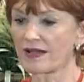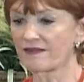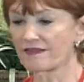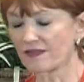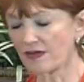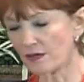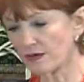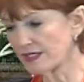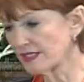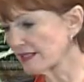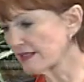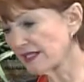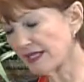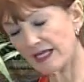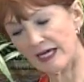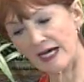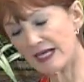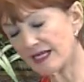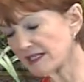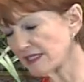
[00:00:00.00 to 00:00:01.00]
go into the
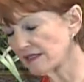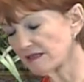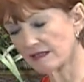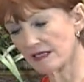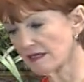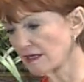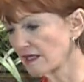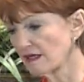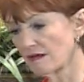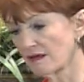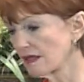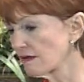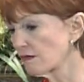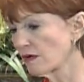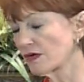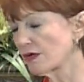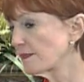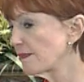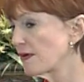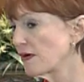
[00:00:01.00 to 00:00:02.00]
night, it, it, it, he wrote a
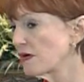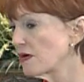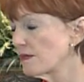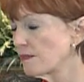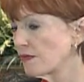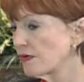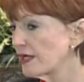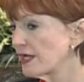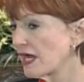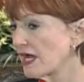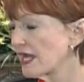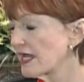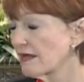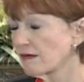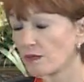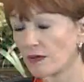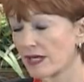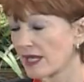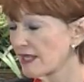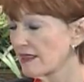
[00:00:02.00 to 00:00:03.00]
poem when I, when
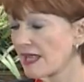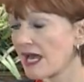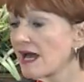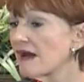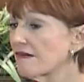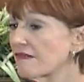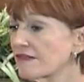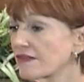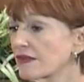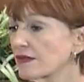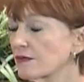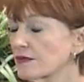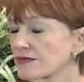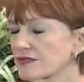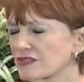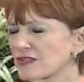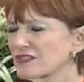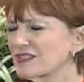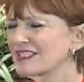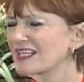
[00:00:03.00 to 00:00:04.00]
I left. And it was
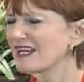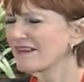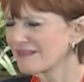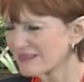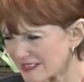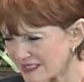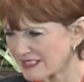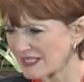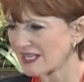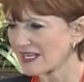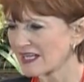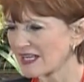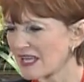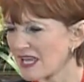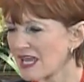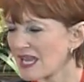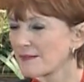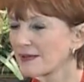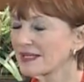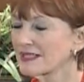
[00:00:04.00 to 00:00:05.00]
devastating
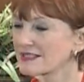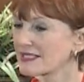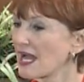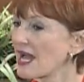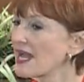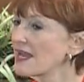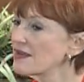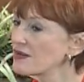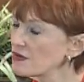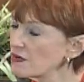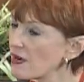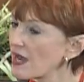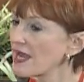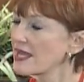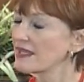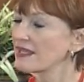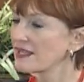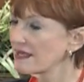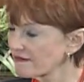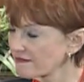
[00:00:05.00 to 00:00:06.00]
because I knew I
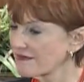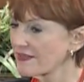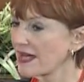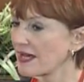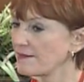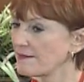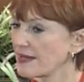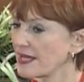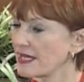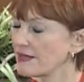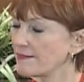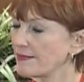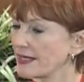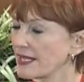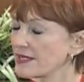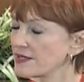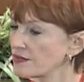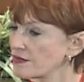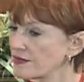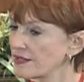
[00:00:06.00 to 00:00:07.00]
loved that man, but I
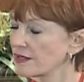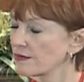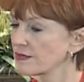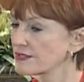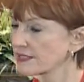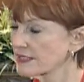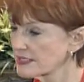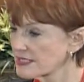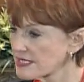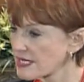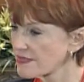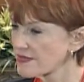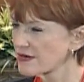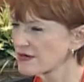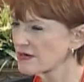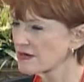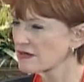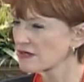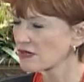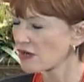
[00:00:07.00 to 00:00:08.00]
knew there was
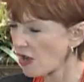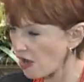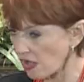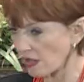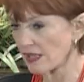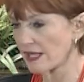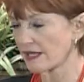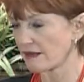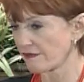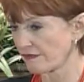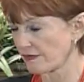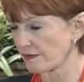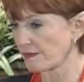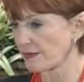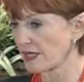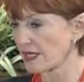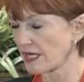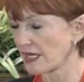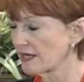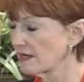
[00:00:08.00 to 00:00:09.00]
another calling for me.
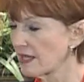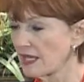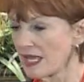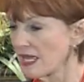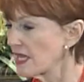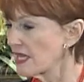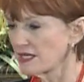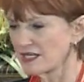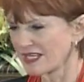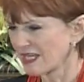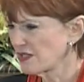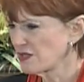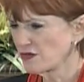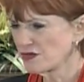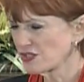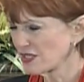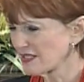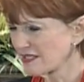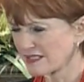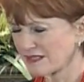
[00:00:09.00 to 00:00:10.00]
And can you
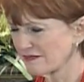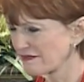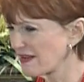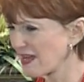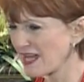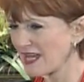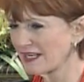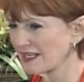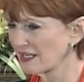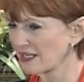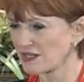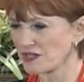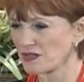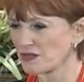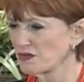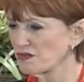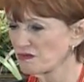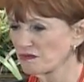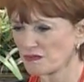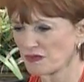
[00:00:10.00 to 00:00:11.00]
justify it? Can you,
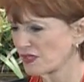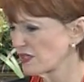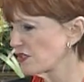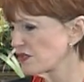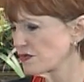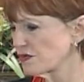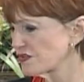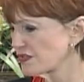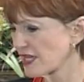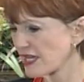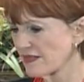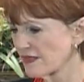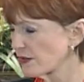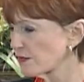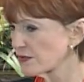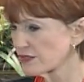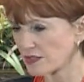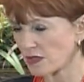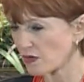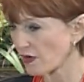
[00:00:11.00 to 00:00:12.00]
can you say that it
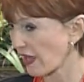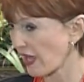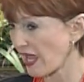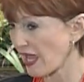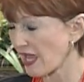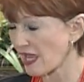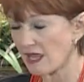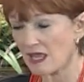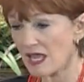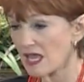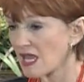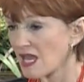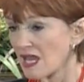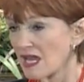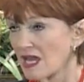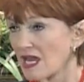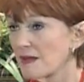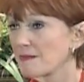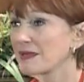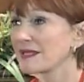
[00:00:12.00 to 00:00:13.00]
was okay?
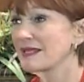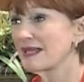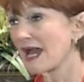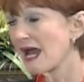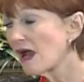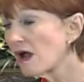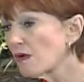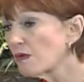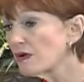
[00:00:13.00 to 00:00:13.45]
I mean, now we